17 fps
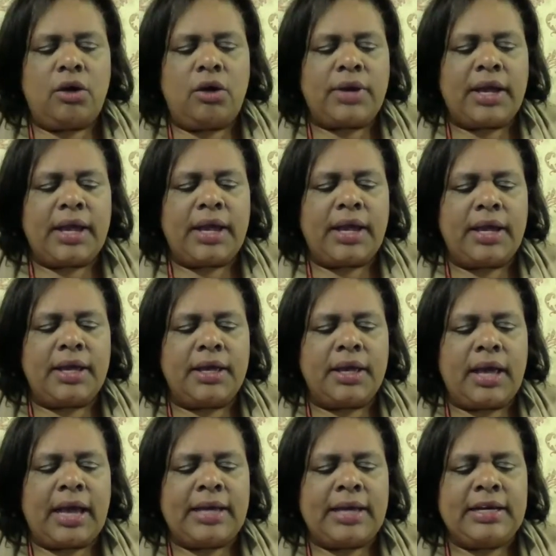Okay,
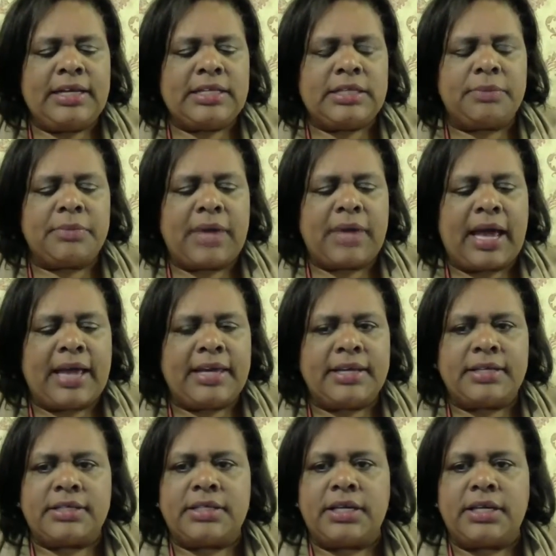I need some
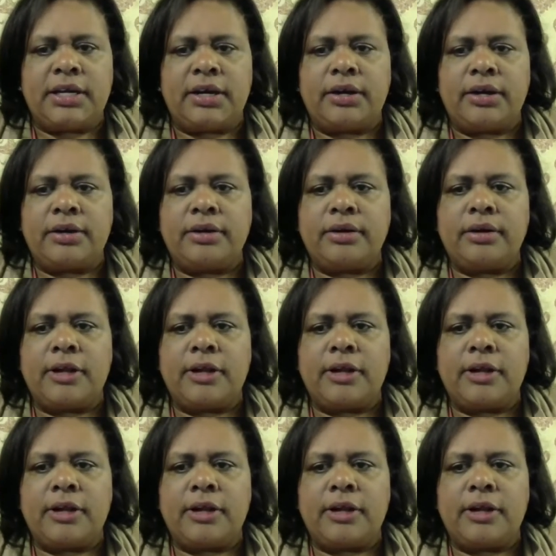guidance here.